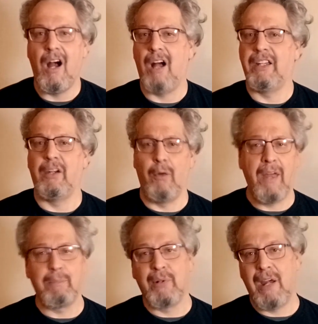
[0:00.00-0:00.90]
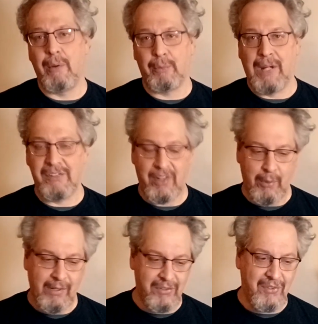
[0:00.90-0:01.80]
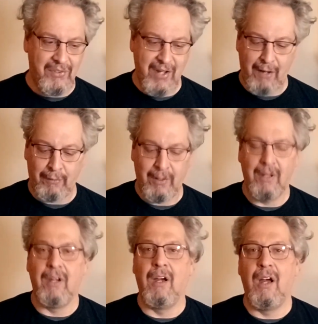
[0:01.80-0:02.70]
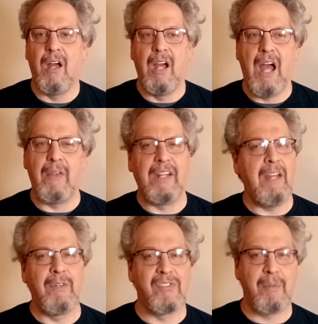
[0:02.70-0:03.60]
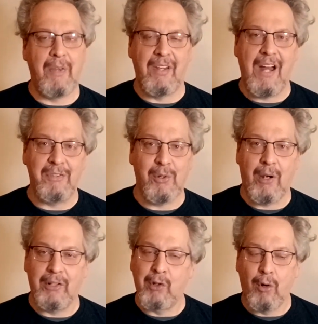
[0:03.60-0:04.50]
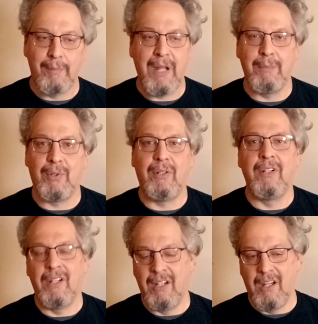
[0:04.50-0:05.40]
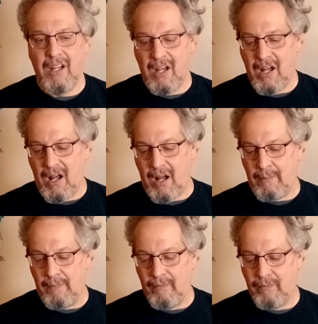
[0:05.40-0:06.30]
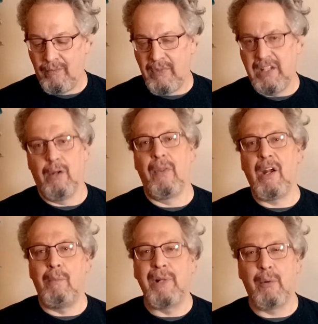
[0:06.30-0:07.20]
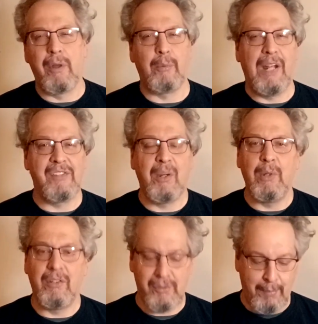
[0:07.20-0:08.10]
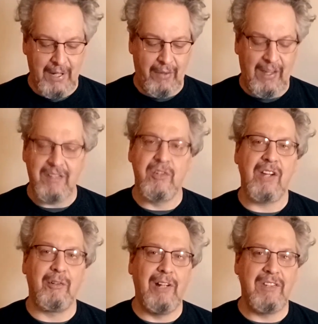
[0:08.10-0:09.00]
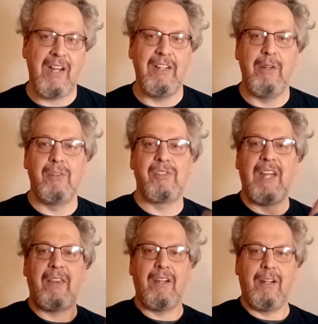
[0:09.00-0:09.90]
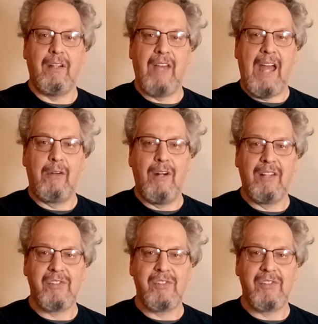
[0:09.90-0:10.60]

You know, they play with racing wheels and stuff. And then even some of the not so hardcore people, you know, they don't play with racing wheels, but they generally tend to use like the analog